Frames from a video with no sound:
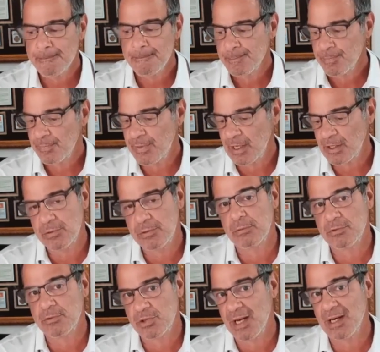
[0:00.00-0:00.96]

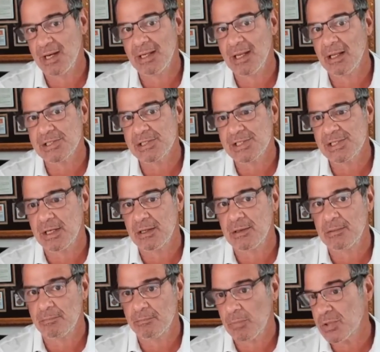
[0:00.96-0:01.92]
that Janet Yellen
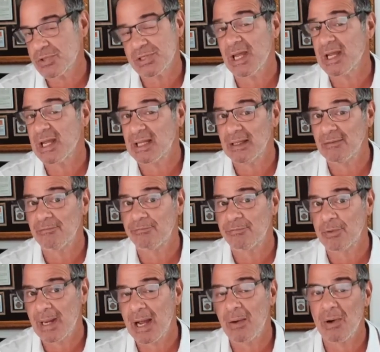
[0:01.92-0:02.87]
said most likely
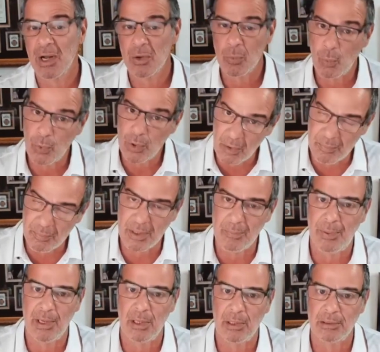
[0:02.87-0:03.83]
from now on will be
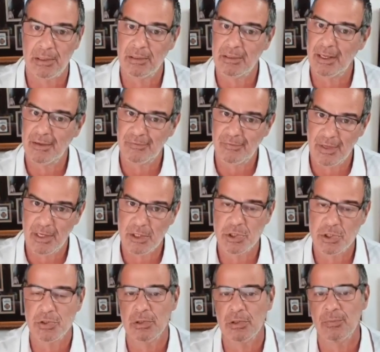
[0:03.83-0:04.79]
bailed in, as they
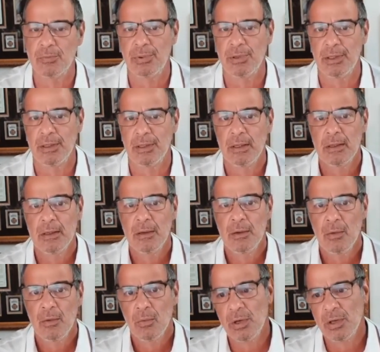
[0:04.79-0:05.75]
should be,
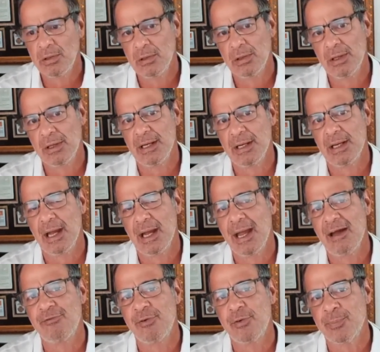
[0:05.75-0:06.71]
where you're getting
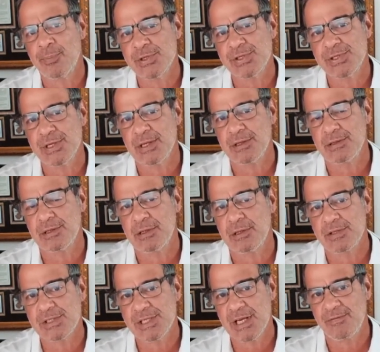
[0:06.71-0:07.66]
0.5% in
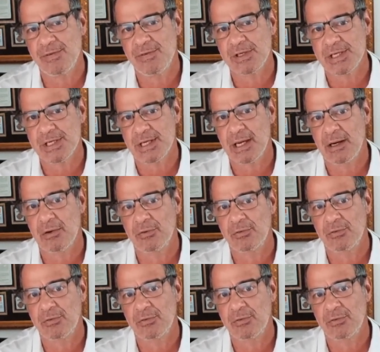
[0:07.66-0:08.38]
a savings account or